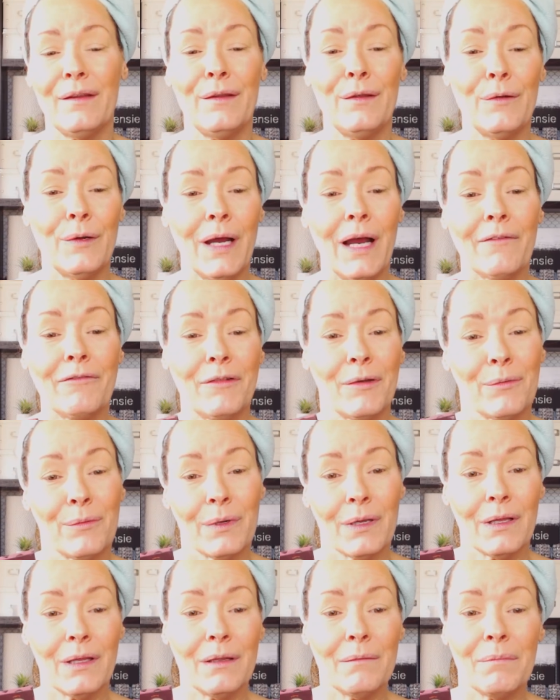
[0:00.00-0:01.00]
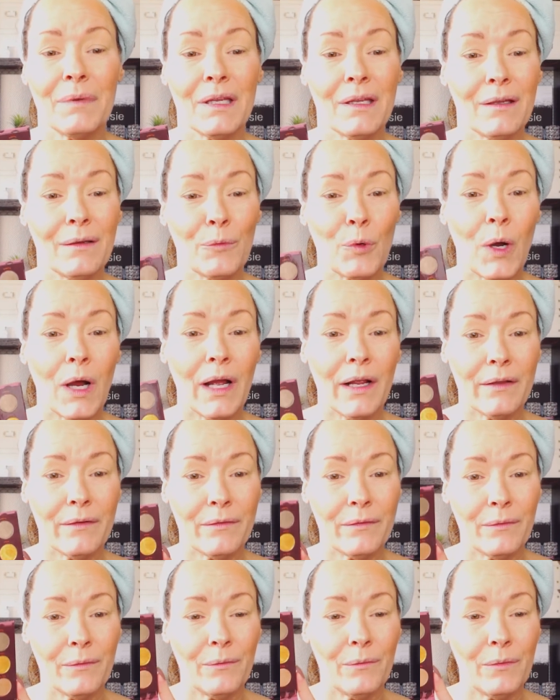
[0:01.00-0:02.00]
you have to really be
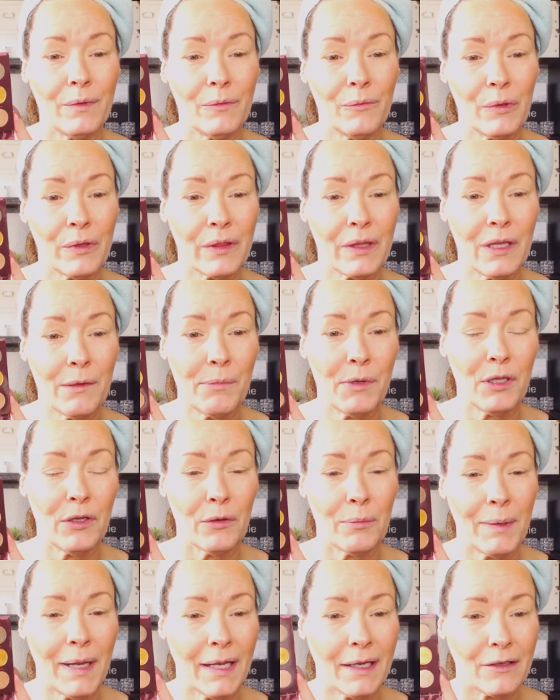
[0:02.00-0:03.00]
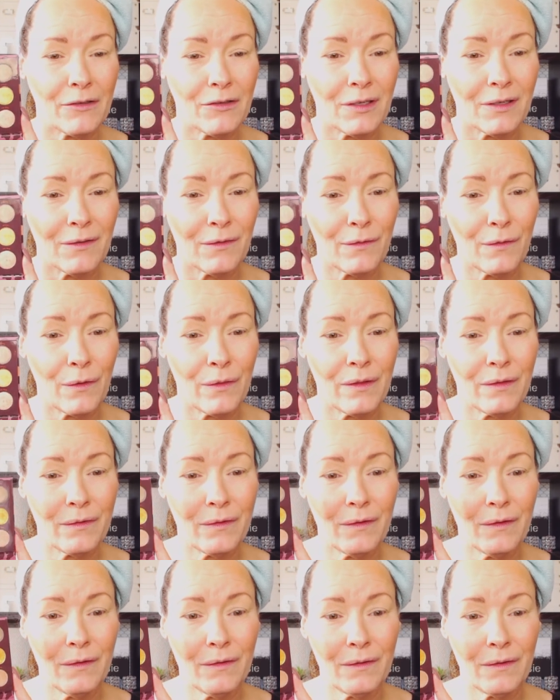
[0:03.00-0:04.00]
wise with keeping your packaging. So
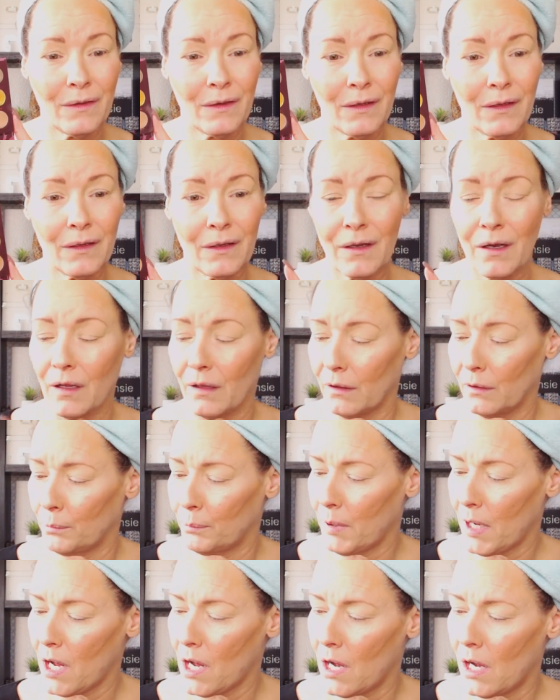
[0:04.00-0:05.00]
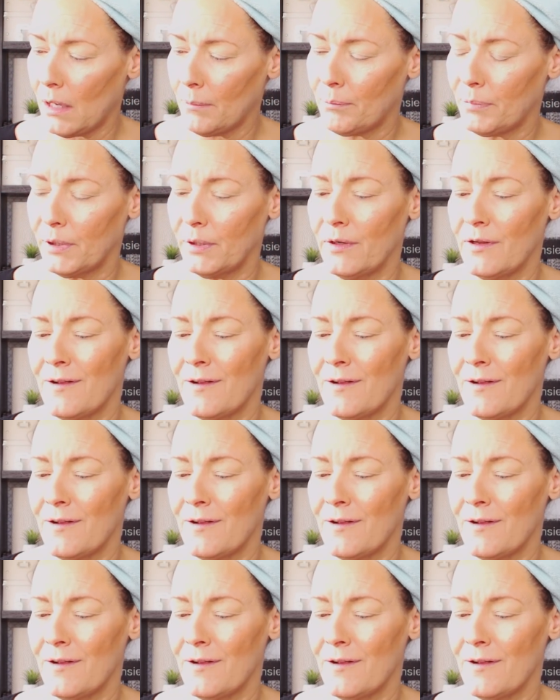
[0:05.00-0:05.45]
this is the Colorpop